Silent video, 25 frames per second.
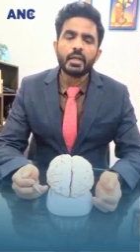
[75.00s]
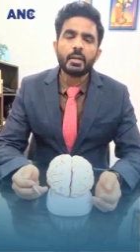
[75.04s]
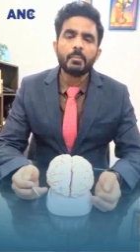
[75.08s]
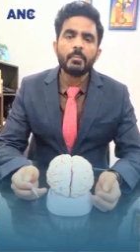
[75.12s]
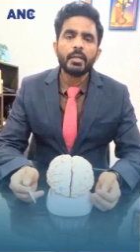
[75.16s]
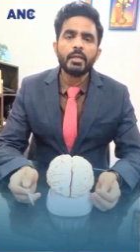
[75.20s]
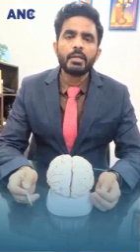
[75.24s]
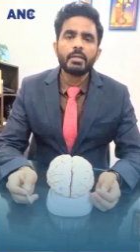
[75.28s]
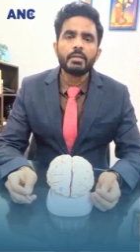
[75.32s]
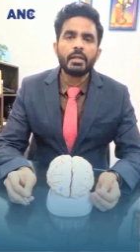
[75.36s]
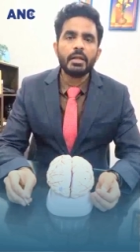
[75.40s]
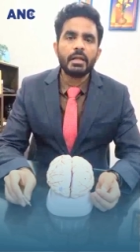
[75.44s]

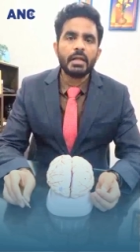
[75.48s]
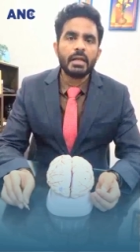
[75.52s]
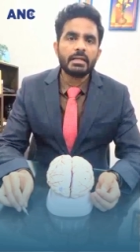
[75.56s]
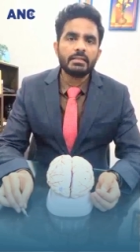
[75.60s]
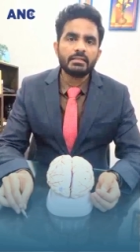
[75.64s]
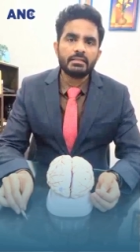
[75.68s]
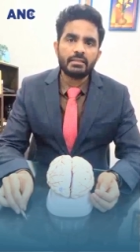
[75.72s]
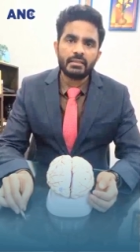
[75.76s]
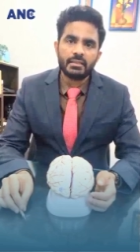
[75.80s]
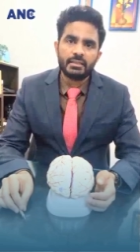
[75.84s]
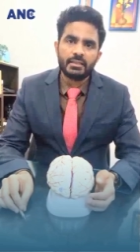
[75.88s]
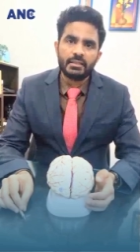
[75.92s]
Coming to the
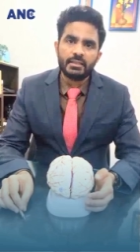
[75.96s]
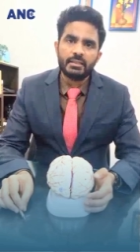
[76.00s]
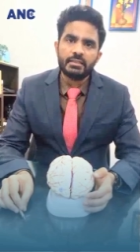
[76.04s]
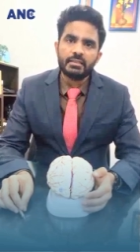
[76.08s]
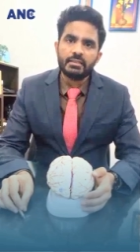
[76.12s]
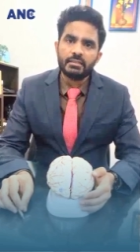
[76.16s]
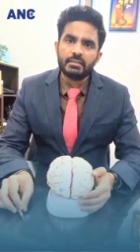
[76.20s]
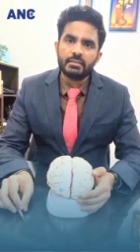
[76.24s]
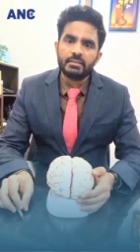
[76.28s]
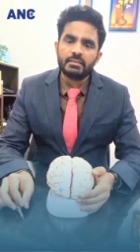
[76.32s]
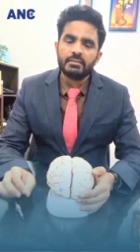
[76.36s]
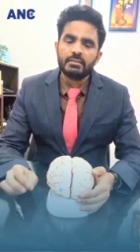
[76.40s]
last
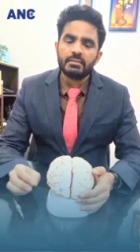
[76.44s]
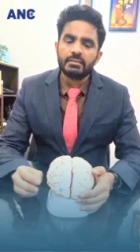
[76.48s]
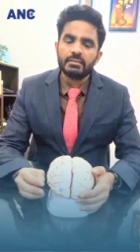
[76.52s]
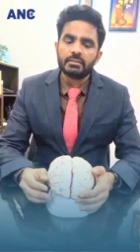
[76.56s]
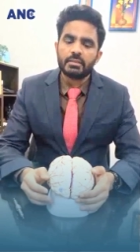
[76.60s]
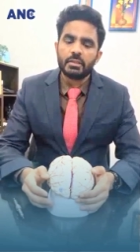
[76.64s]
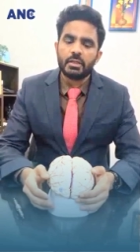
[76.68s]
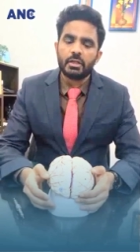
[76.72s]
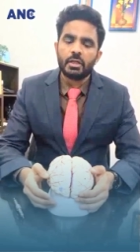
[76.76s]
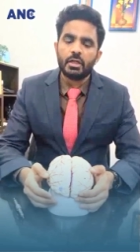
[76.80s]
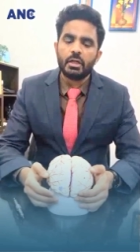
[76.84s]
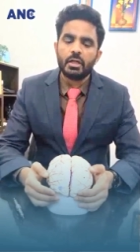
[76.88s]
area, this
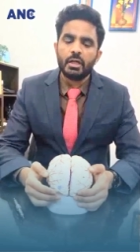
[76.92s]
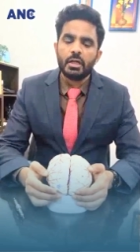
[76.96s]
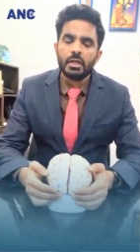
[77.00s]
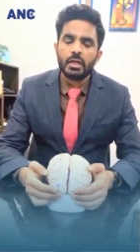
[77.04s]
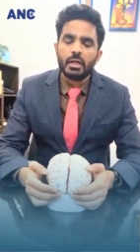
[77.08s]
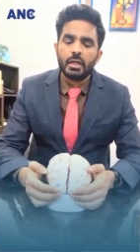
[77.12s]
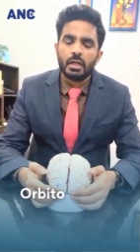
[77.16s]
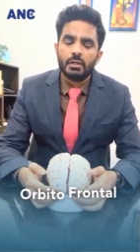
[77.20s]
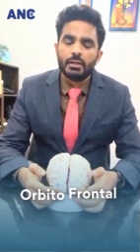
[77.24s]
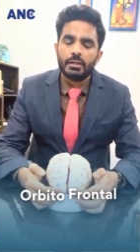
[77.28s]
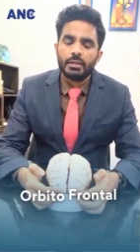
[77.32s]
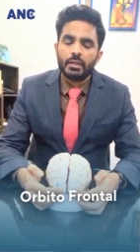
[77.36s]
is called
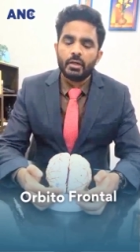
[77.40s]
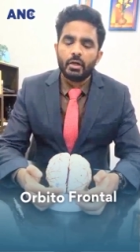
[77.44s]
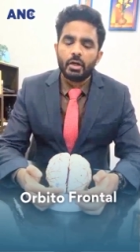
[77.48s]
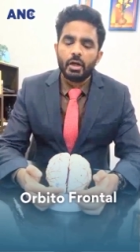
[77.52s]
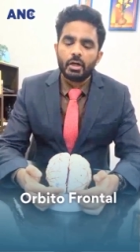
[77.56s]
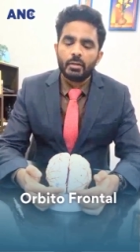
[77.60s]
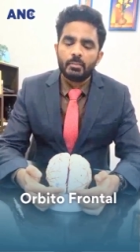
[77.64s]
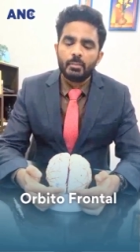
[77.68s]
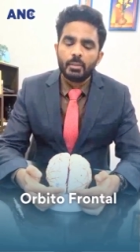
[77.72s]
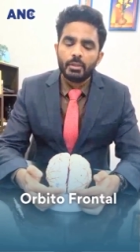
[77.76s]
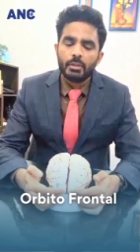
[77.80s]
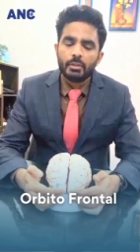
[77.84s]
the
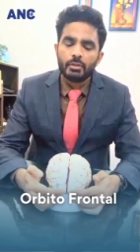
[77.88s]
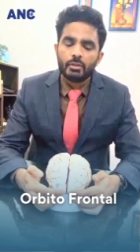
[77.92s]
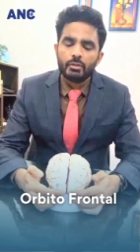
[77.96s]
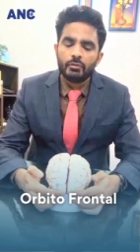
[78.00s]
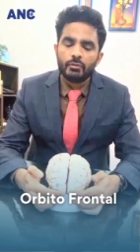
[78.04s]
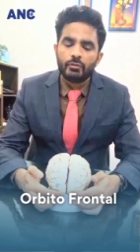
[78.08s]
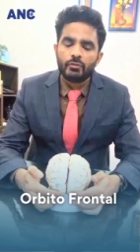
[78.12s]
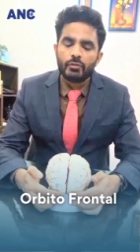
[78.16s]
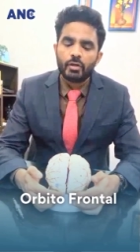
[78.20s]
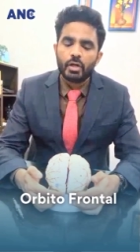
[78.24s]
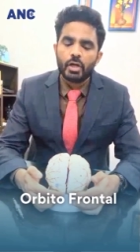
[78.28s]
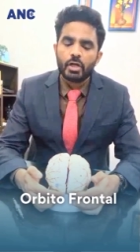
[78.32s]

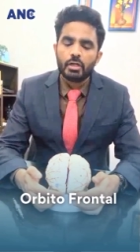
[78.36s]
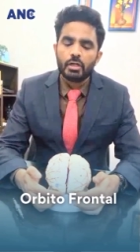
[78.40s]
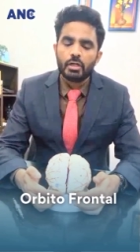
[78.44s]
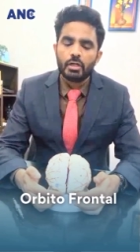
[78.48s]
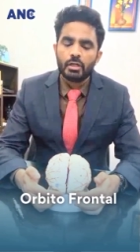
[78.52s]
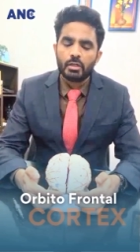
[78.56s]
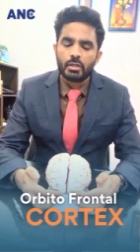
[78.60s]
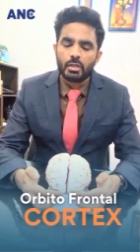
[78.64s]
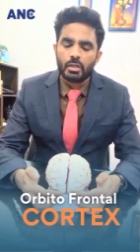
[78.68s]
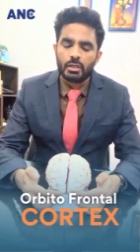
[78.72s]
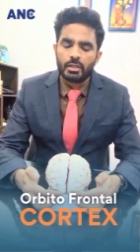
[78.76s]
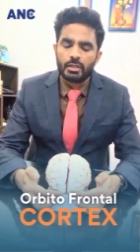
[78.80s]

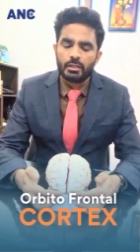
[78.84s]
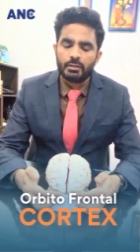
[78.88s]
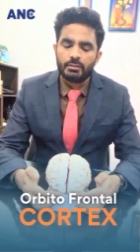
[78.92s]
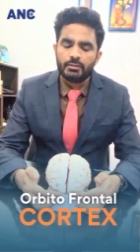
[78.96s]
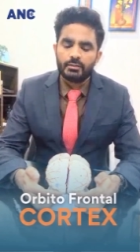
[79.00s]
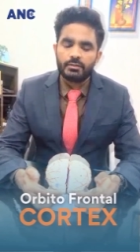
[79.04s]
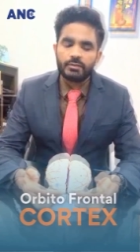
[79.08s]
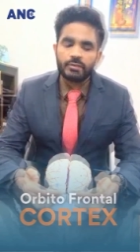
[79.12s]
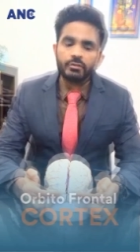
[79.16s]
orbitofrontal cortex.